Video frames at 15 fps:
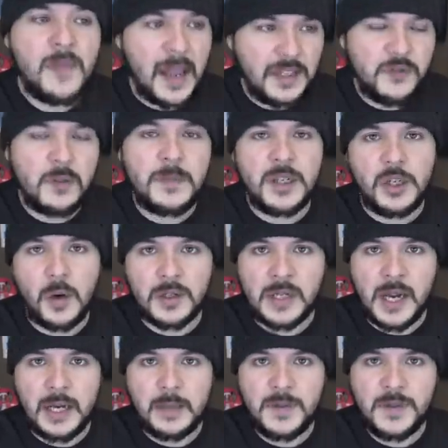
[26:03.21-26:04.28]
That's from the New York
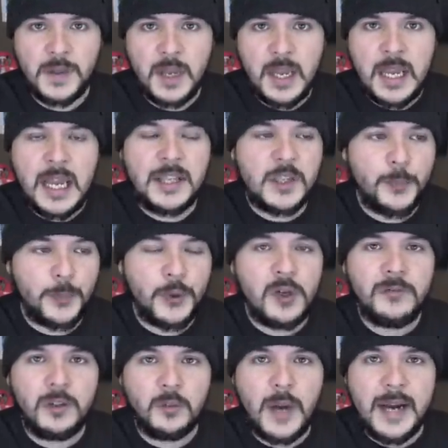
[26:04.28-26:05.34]
Times. His
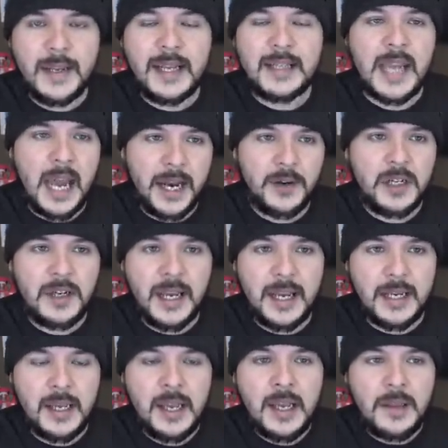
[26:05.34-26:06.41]
approval rating is higher
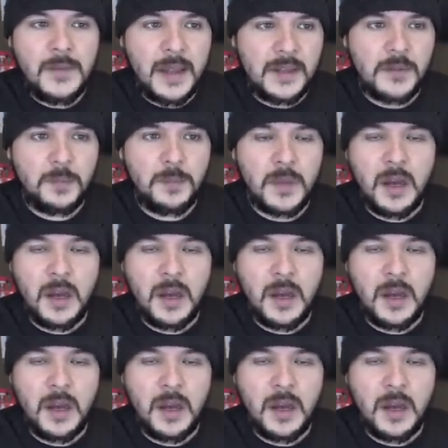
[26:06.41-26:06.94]
today than it's,